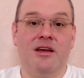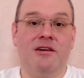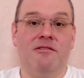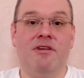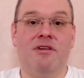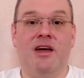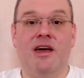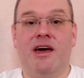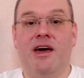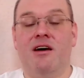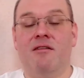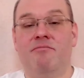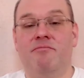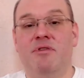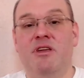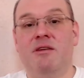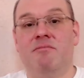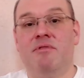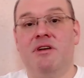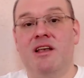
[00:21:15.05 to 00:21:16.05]
where
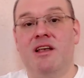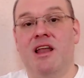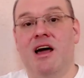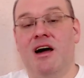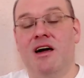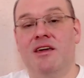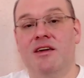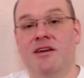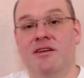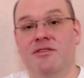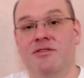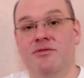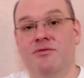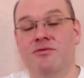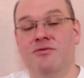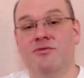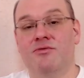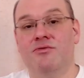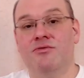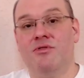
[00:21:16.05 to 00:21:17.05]
people like
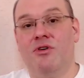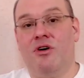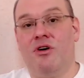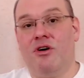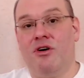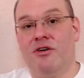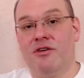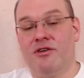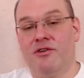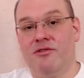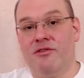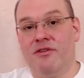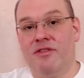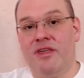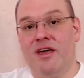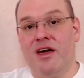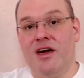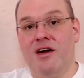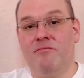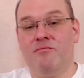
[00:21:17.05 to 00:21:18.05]
to order
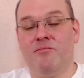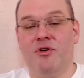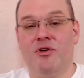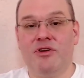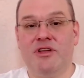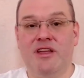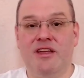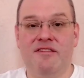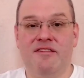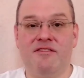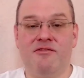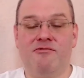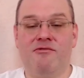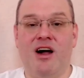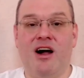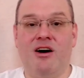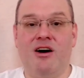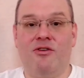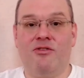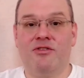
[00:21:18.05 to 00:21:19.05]
their employees
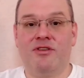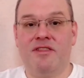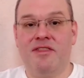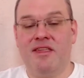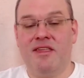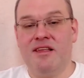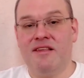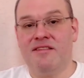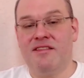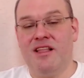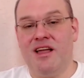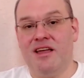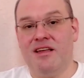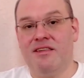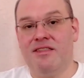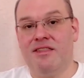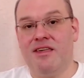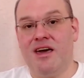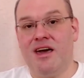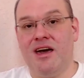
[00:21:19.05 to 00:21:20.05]
around, things
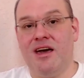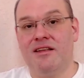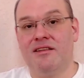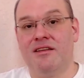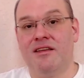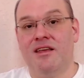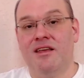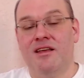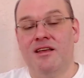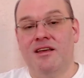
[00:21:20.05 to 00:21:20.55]
like that,